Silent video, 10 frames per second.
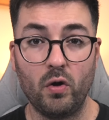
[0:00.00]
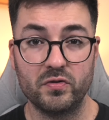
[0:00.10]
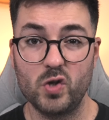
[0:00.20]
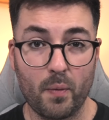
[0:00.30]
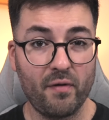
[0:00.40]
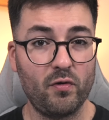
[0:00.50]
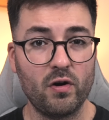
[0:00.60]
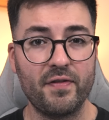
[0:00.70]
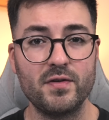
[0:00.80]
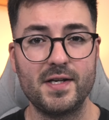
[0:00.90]
On top of all
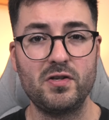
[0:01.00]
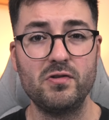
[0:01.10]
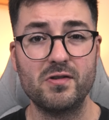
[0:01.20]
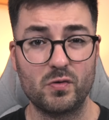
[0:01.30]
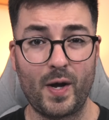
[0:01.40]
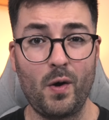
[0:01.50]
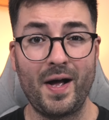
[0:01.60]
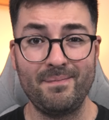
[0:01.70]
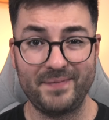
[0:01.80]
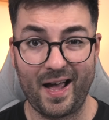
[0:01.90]
of those issues as well,
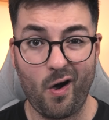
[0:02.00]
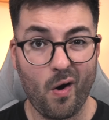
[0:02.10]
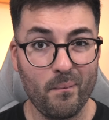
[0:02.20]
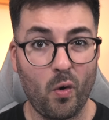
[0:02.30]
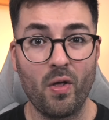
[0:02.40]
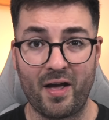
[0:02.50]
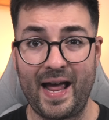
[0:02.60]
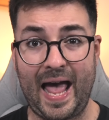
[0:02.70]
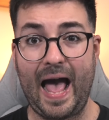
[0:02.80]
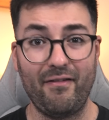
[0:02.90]
and there are more that I
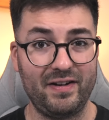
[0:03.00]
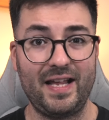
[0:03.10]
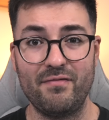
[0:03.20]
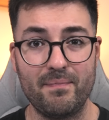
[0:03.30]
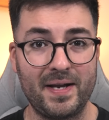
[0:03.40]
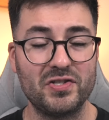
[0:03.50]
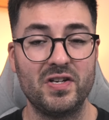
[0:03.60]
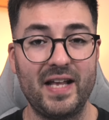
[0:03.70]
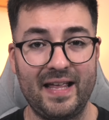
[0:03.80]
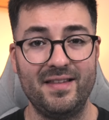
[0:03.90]
haven't even
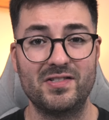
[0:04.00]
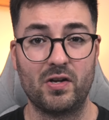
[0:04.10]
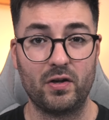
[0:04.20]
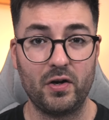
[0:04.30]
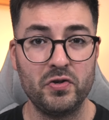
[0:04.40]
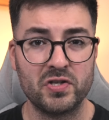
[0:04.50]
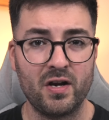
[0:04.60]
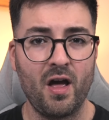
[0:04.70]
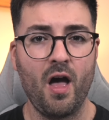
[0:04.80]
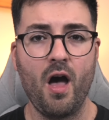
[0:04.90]
mentioned in this
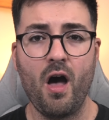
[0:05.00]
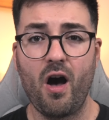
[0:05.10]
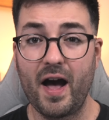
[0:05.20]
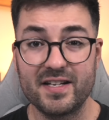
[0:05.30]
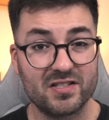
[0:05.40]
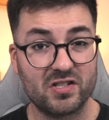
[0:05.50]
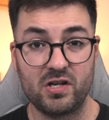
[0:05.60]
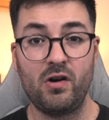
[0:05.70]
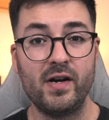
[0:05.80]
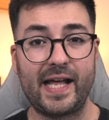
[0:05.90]
conclusion, I just
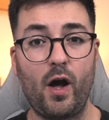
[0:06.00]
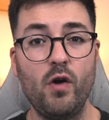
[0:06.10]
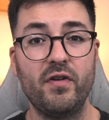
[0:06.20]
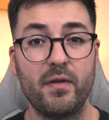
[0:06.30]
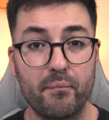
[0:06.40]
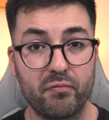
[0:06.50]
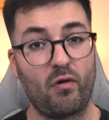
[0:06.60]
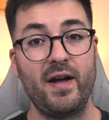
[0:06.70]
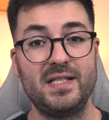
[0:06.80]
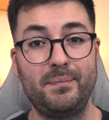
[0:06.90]
can't get over the
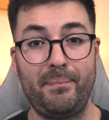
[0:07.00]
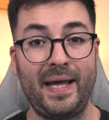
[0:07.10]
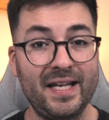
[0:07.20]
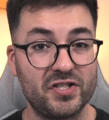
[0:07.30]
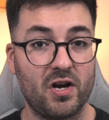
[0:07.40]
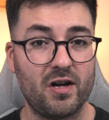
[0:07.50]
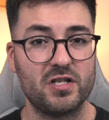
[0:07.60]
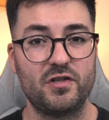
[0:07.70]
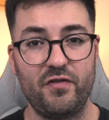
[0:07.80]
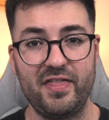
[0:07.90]
price being
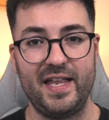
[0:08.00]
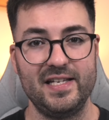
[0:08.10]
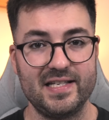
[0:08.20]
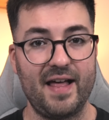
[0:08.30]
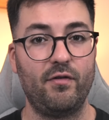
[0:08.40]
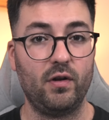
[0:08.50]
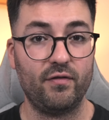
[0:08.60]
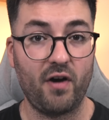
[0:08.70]
charged for this level of